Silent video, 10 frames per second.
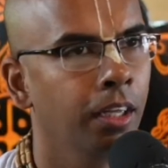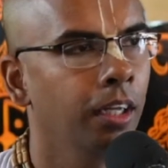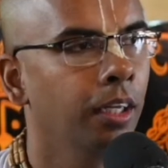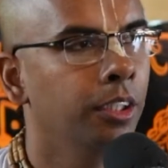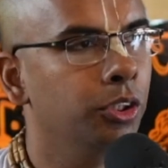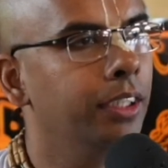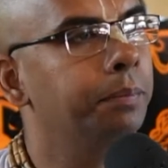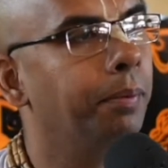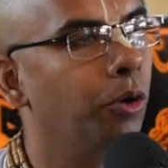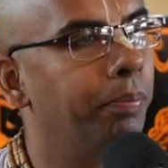So this
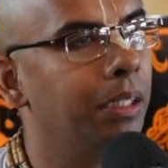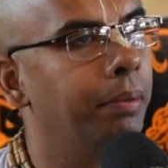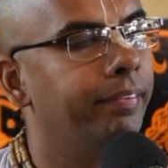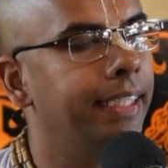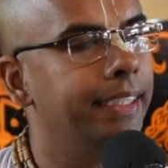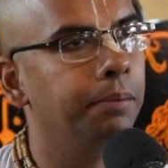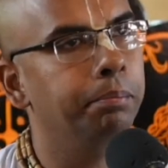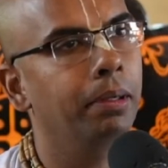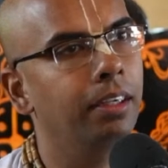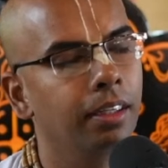Prabhupada made very
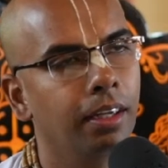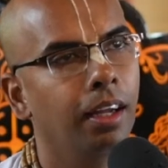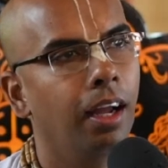simple,